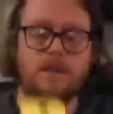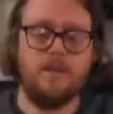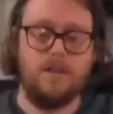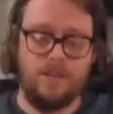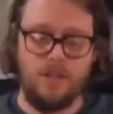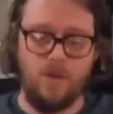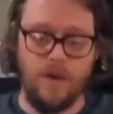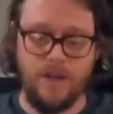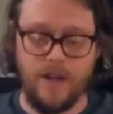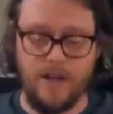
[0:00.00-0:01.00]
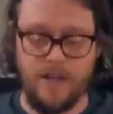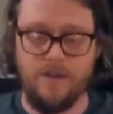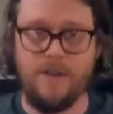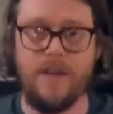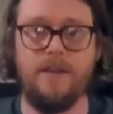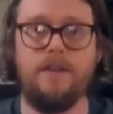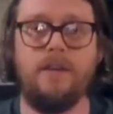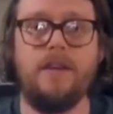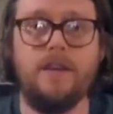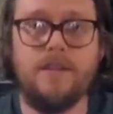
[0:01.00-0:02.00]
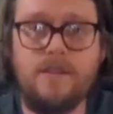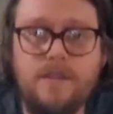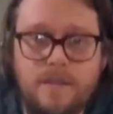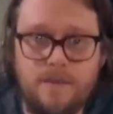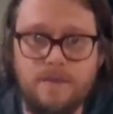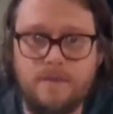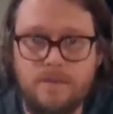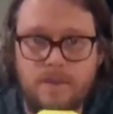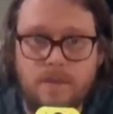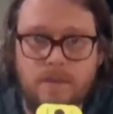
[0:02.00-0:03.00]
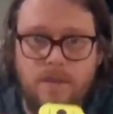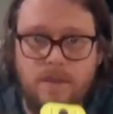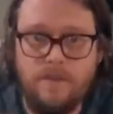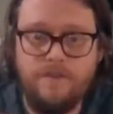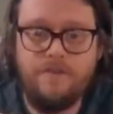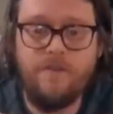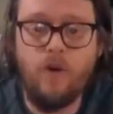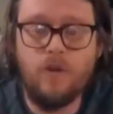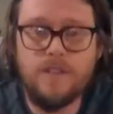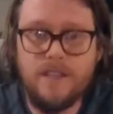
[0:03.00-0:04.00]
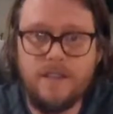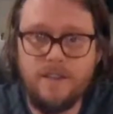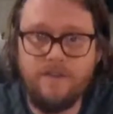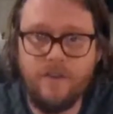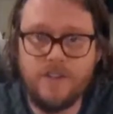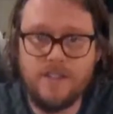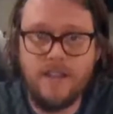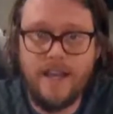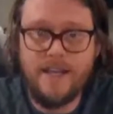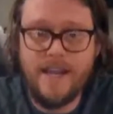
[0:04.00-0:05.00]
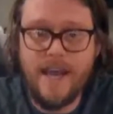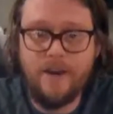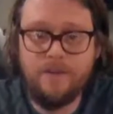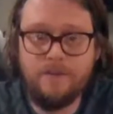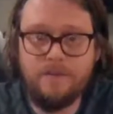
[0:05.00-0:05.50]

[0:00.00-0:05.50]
So what you're gonna do then is fold the first line down,